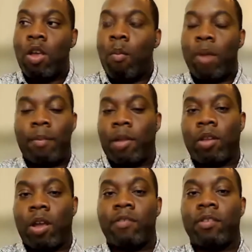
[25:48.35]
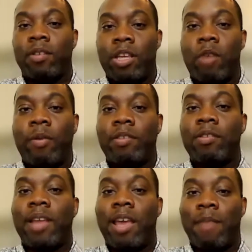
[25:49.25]
But I'm not constantly going to
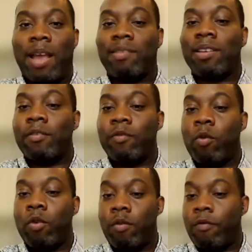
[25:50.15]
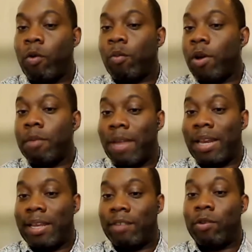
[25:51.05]
them asking for more
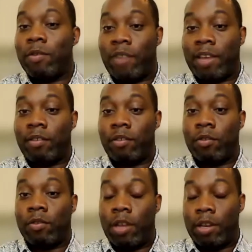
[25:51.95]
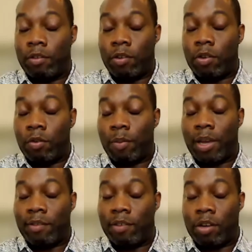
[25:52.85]
money to invest into
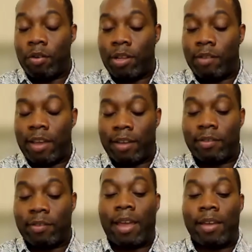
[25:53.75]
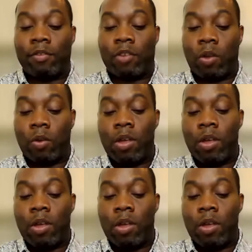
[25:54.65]
my security tech stack. And so,